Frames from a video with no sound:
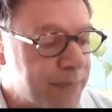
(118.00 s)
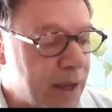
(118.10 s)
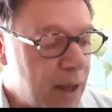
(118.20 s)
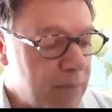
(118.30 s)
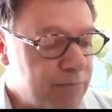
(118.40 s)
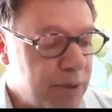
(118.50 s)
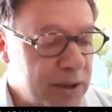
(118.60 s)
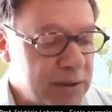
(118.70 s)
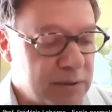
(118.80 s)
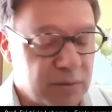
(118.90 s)
But
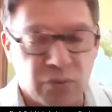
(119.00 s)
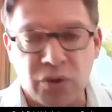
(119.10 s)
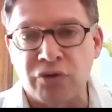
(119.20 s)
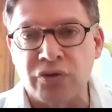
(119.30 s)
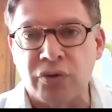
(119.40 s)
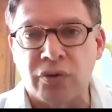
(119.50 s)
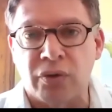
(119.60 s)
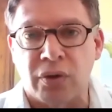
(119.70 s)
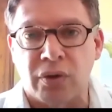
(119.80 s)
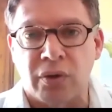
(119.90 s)
we
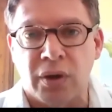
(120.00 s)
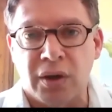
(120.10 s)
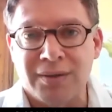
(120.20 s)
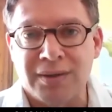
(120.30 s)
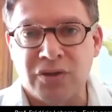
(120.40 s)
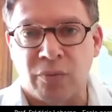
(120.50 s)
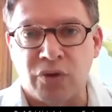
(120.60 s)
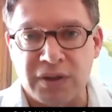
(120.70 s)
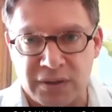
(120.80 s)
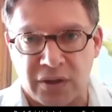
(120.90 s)
also see some
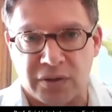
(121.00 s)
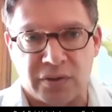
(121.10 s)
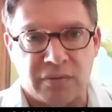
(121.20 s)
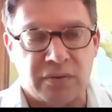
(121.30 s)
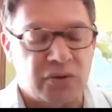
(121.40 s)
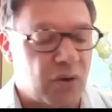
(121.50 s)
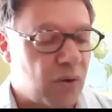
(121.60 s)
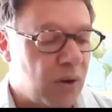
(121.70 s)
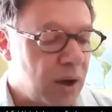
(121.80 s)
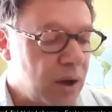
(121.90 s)
resistance. So
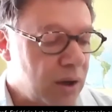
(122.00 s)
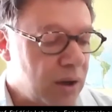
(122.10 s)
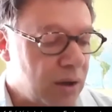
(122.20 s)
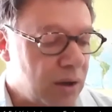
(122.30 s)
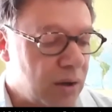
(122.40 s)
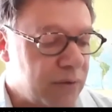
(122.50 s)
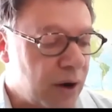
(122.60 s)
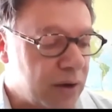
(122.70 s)
there